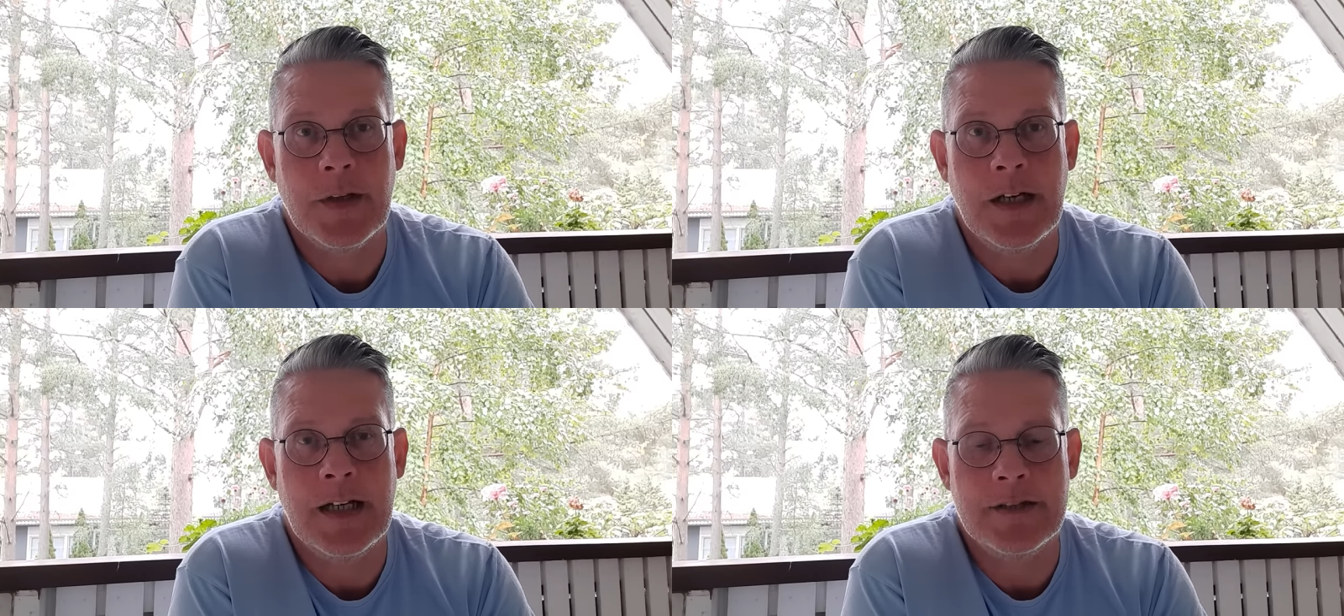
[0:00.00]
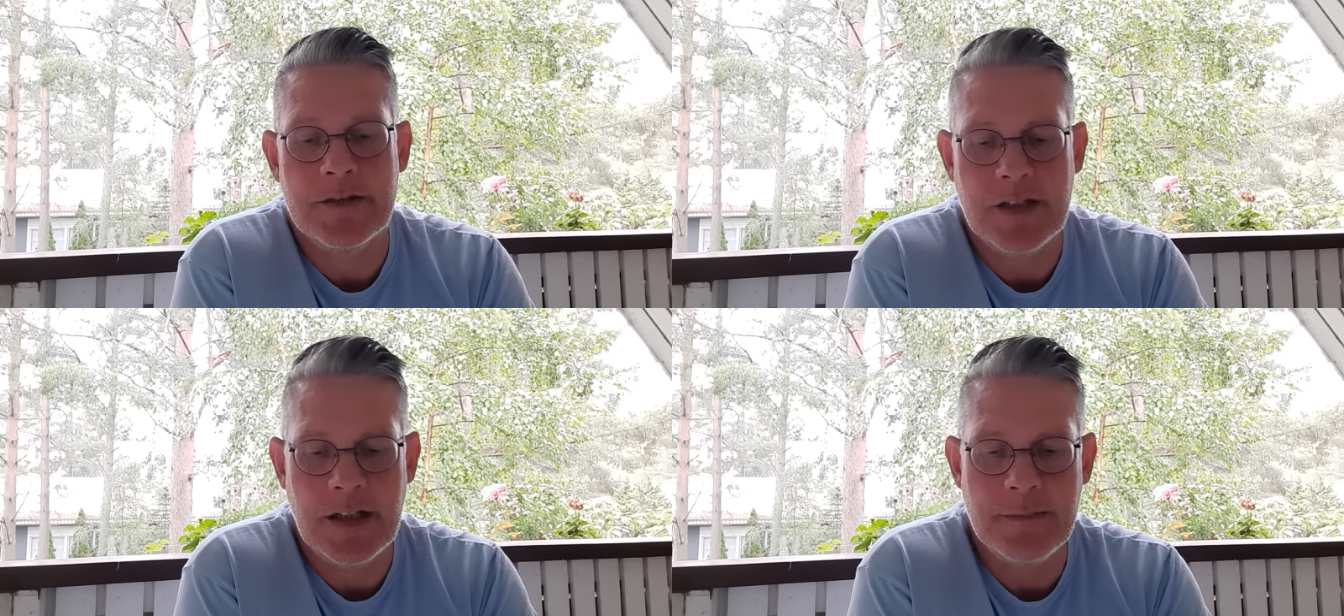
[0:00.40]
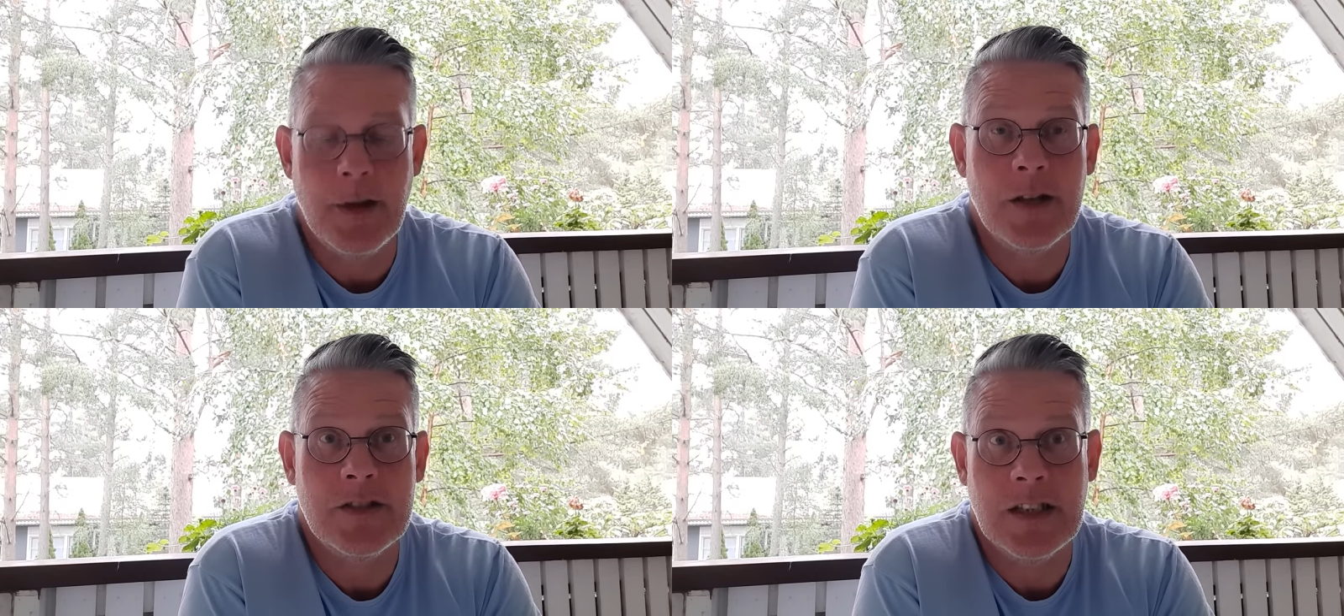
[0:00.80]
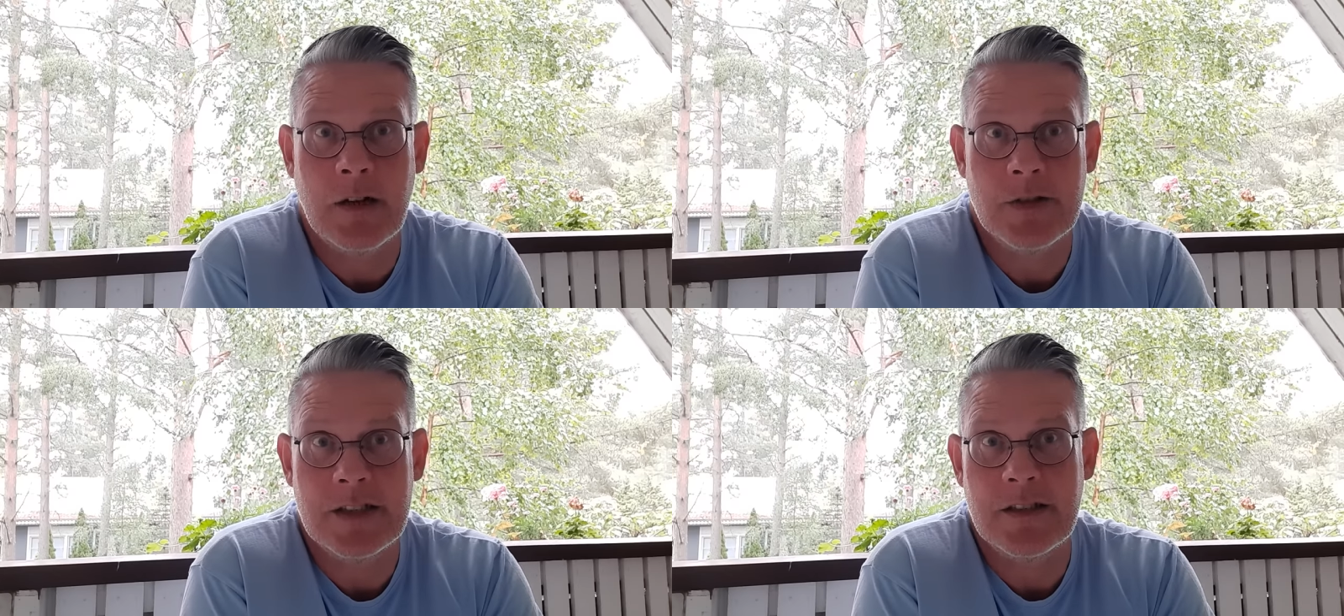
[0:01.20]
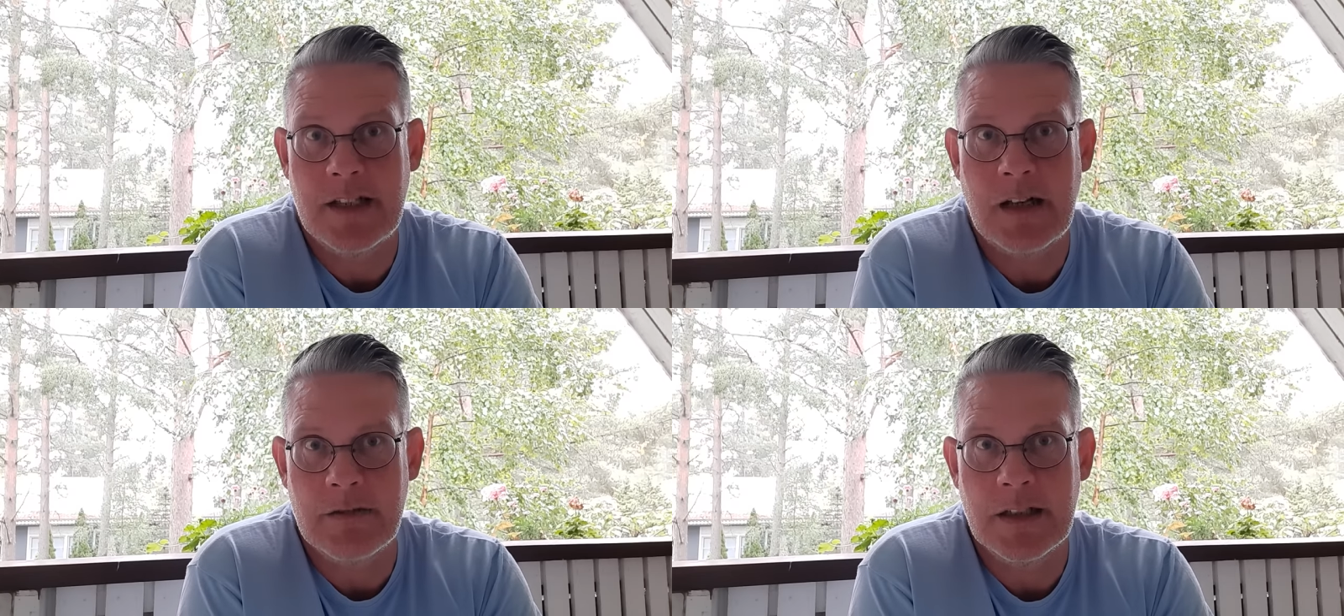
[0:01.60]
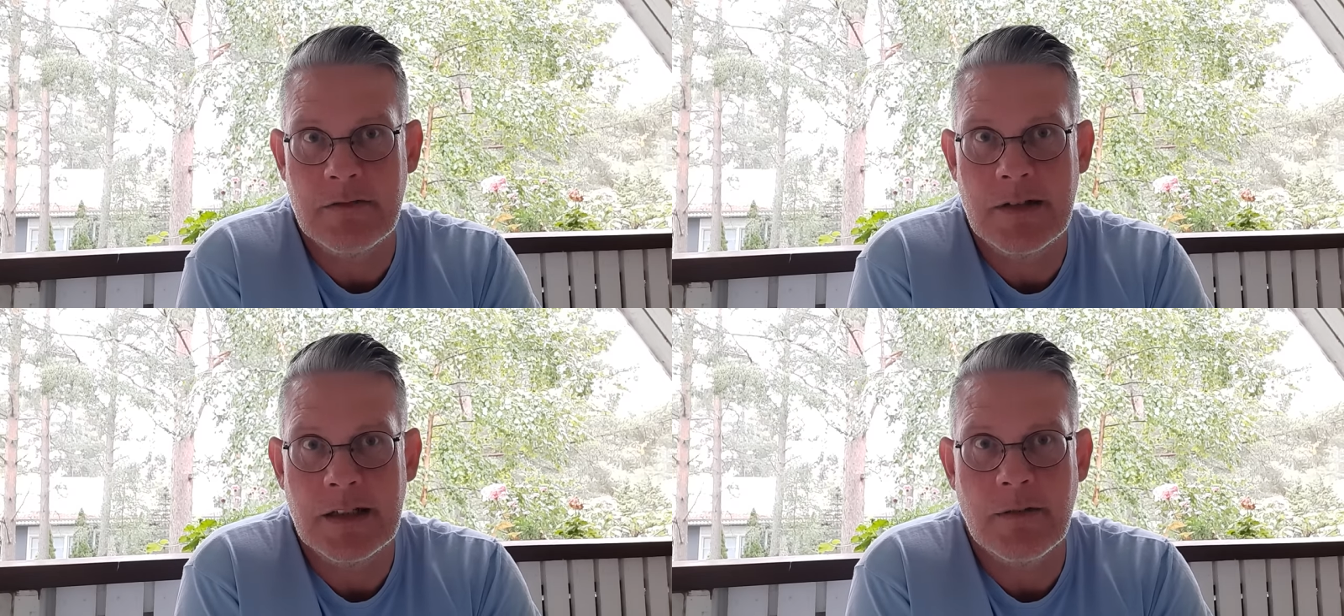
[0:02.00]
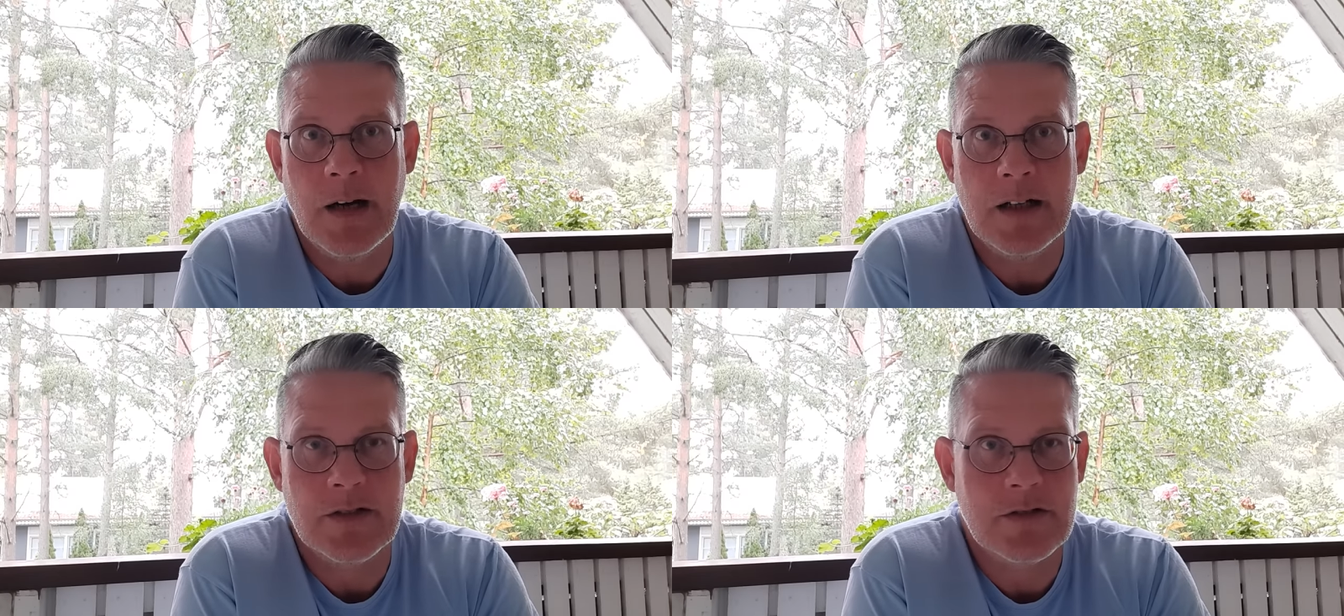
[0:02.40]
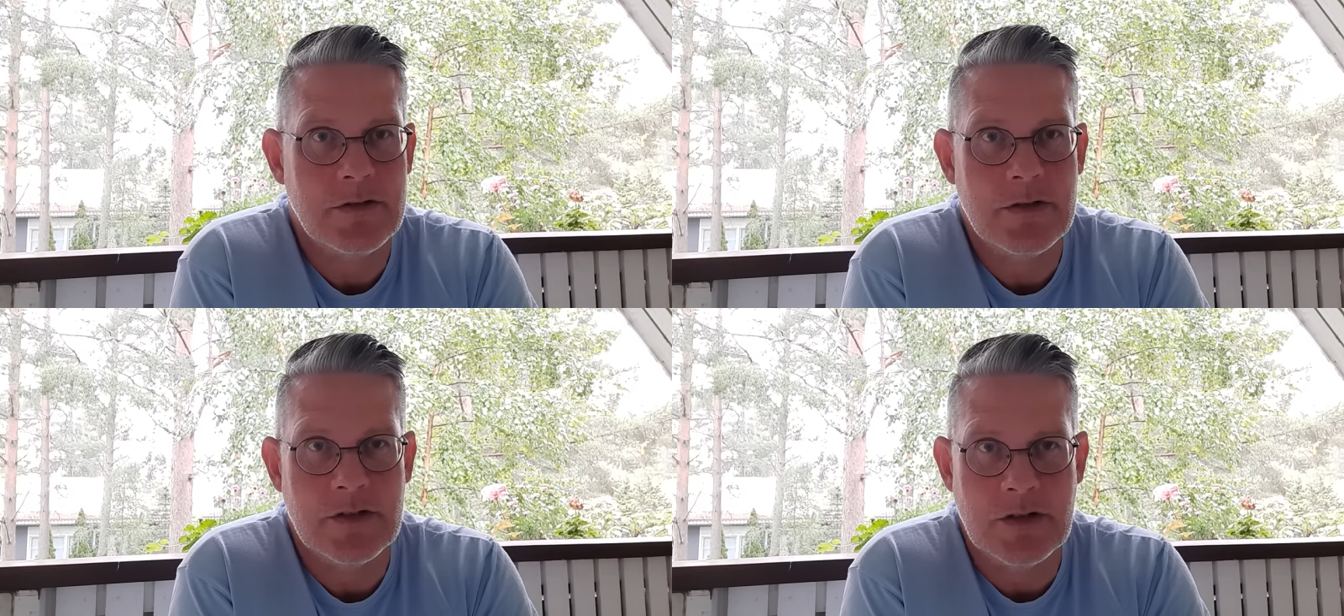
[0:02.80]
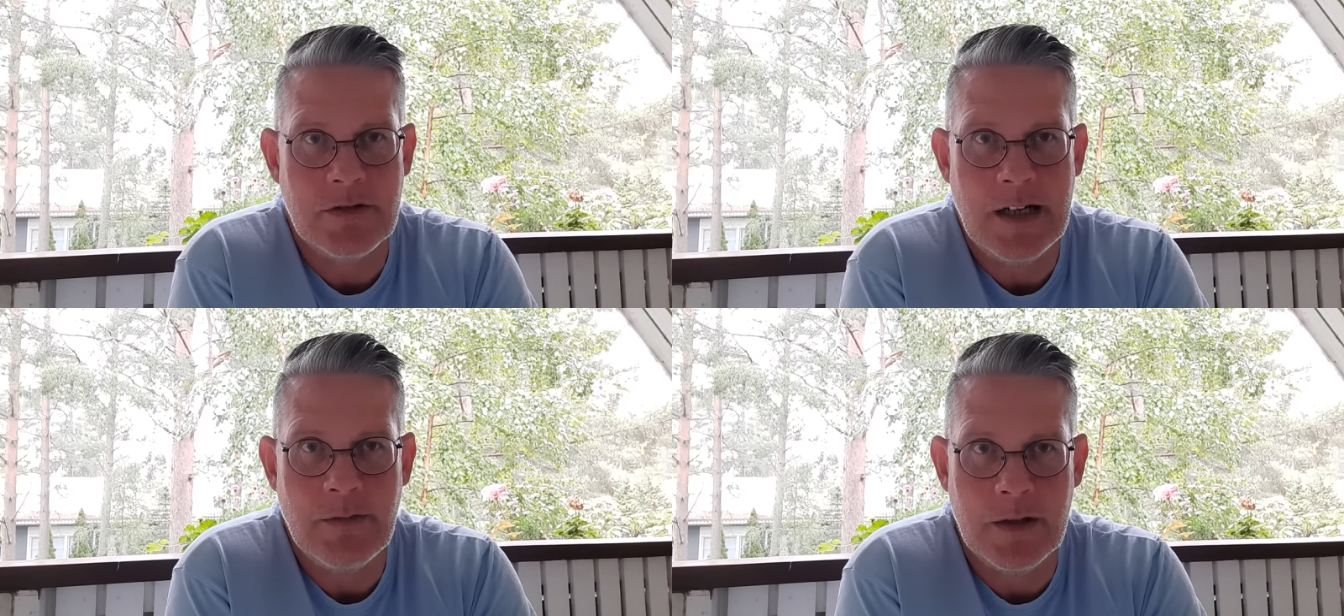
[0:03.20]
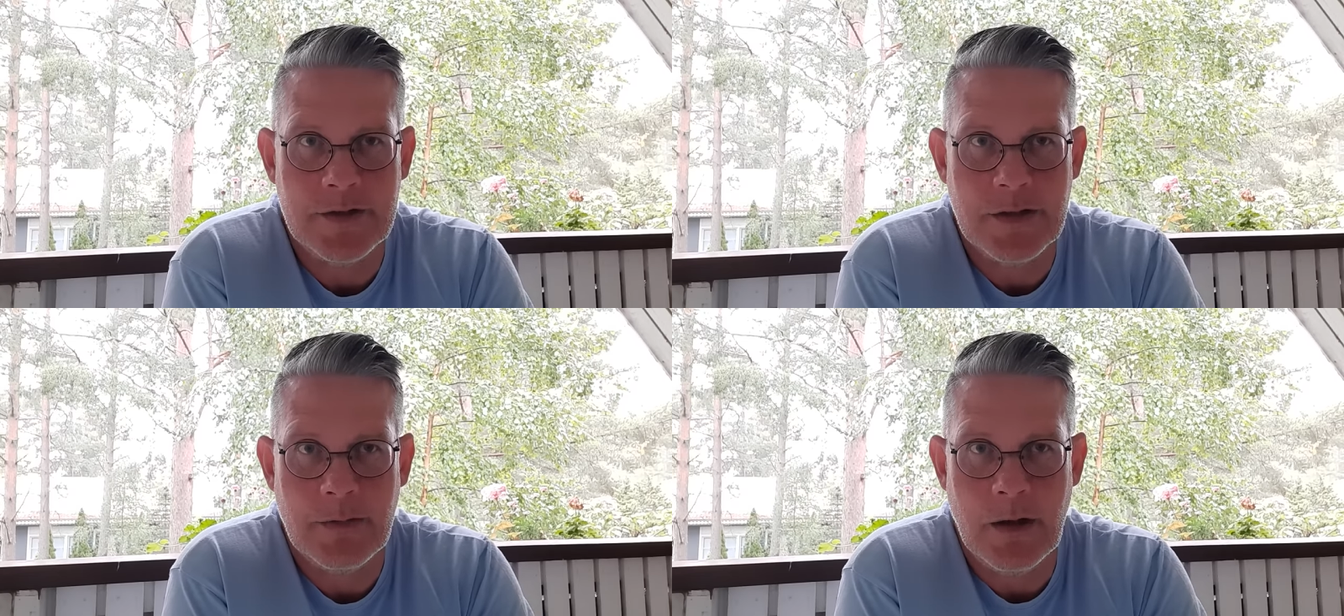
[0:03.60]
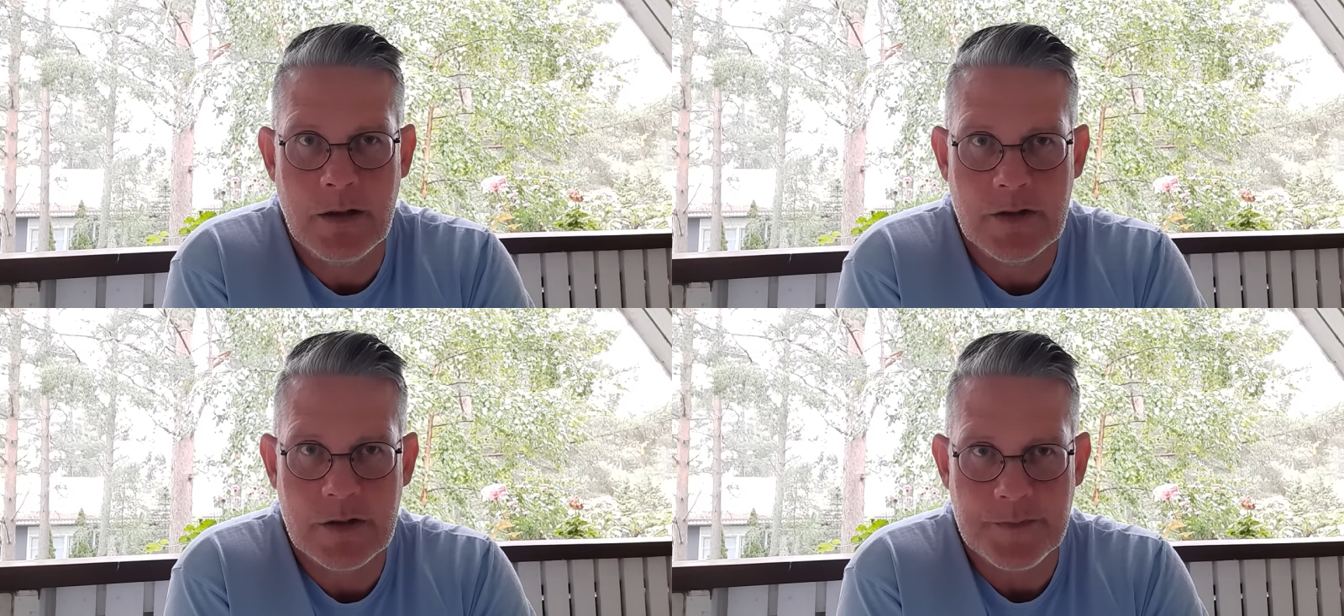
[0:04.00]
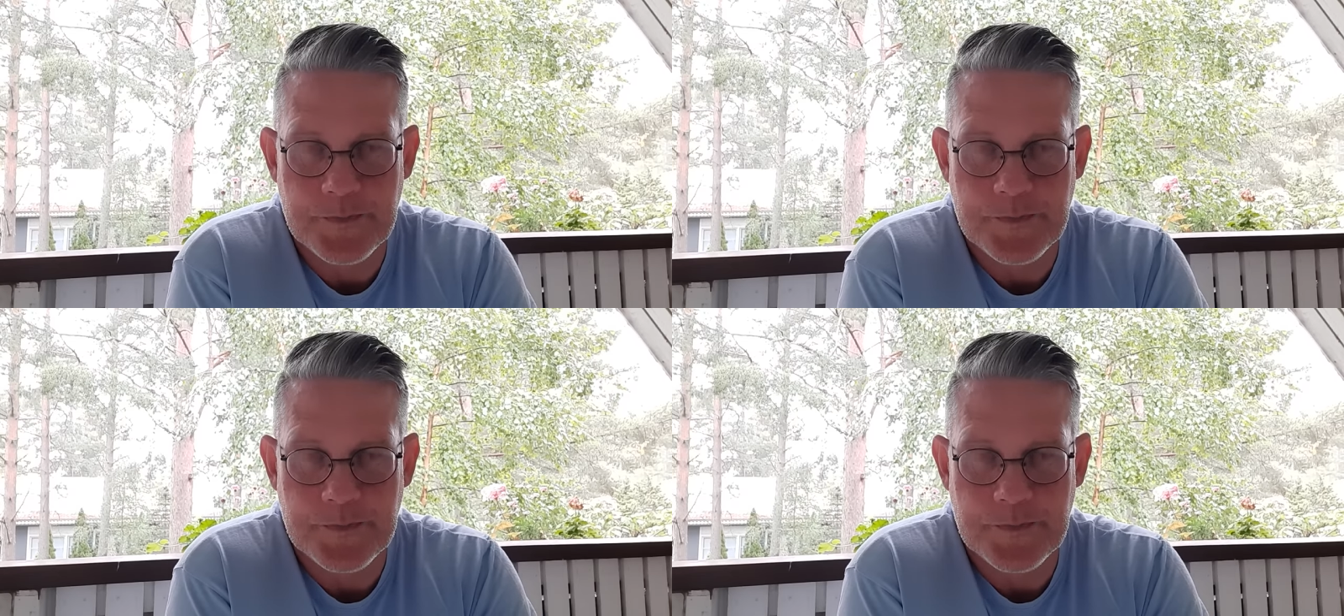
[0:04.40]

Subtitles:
And Marty goes into that really, really well. It's a great one to watch.